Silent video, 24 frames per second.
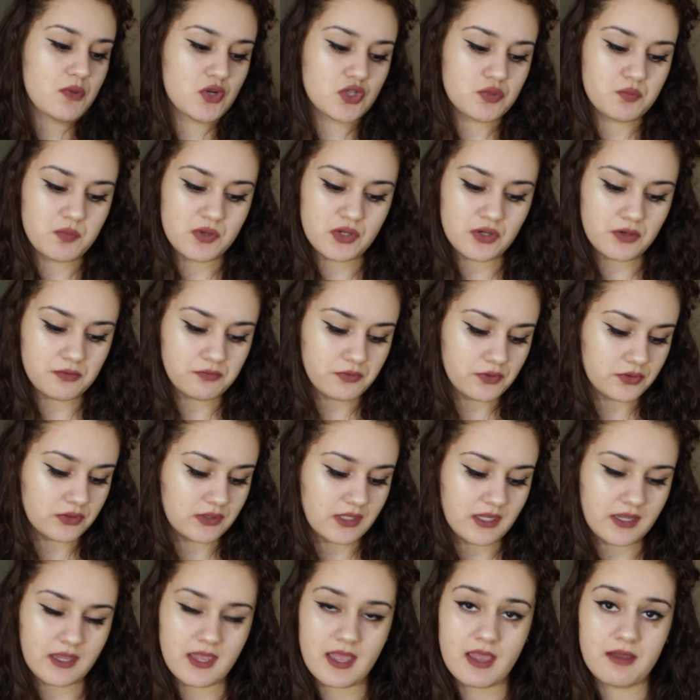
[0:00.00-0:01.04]
most beautiful
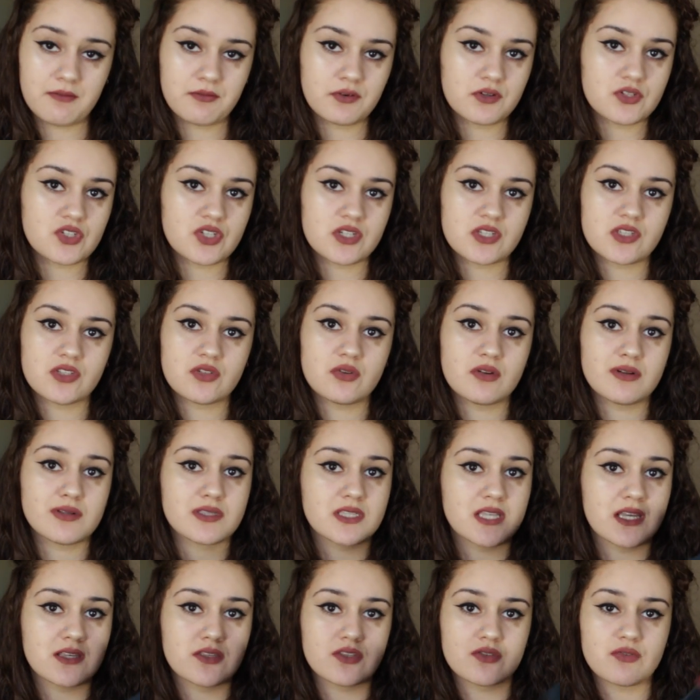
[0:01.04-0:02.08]
thing ever, just to
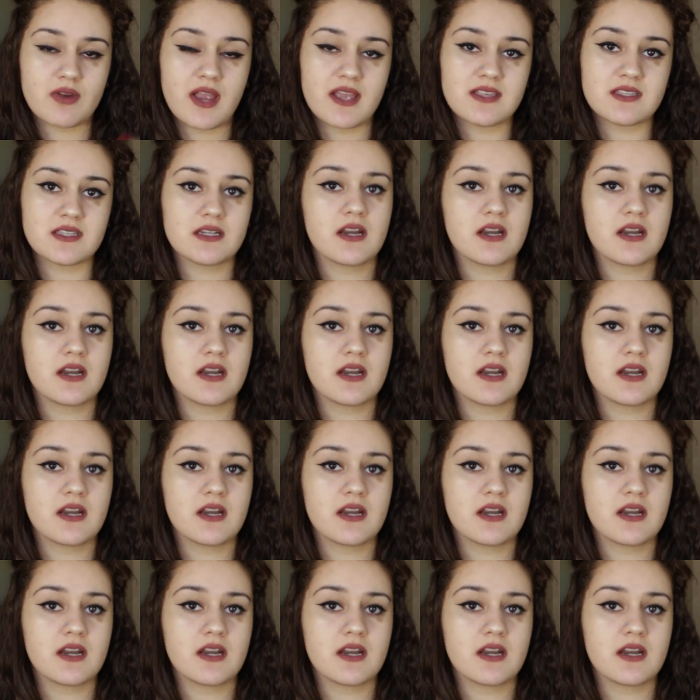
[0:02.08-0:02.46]
accessorize